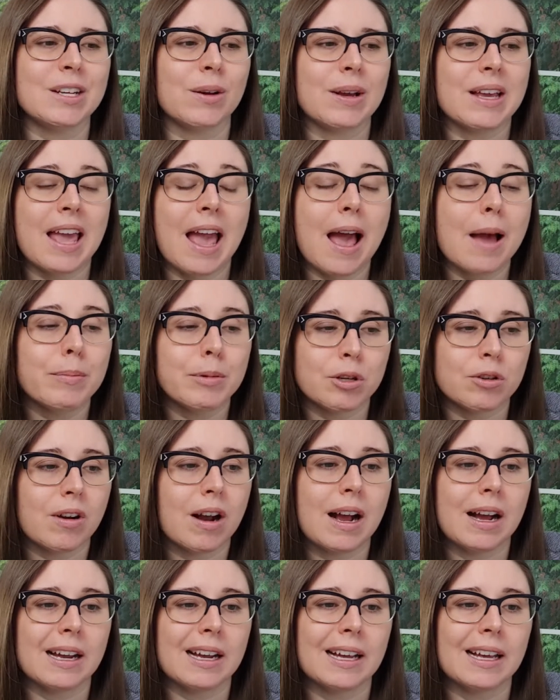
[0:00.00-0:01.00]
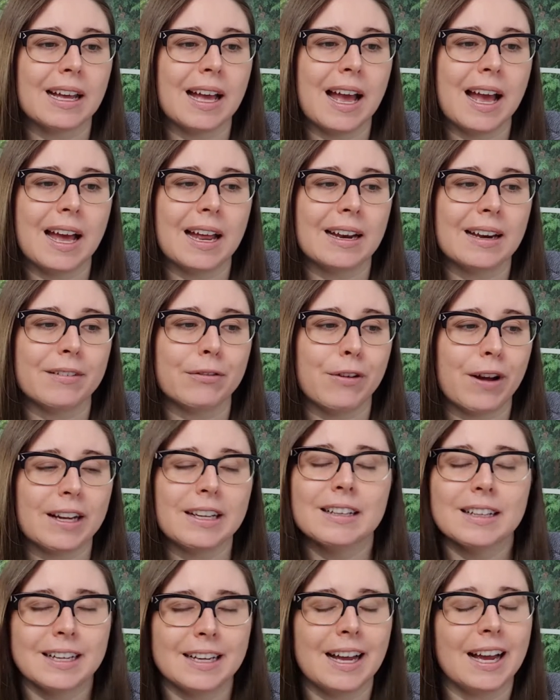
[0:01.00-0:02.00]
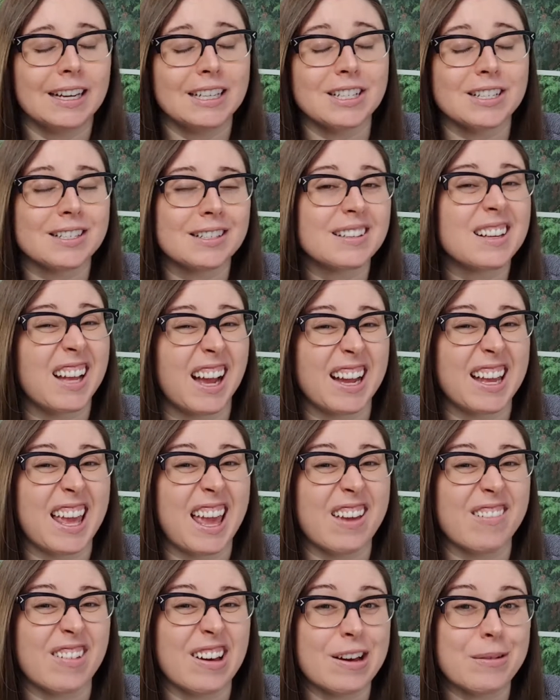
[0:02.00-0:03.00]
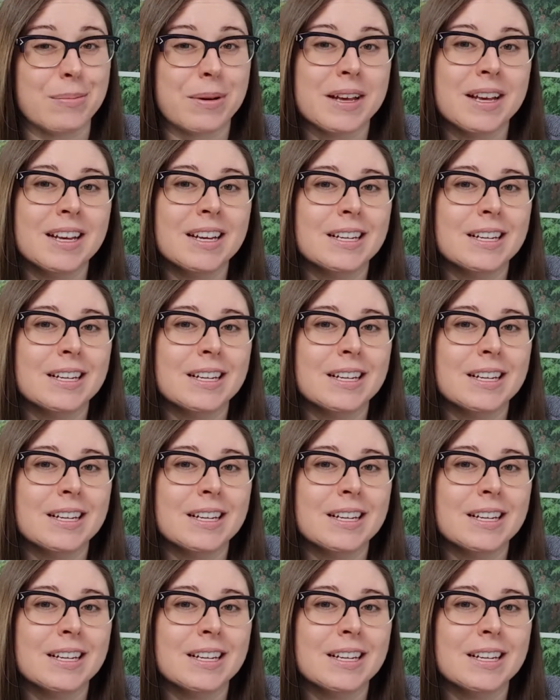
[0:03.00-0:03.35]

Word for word: So I kept trying, and finally I just I gave up.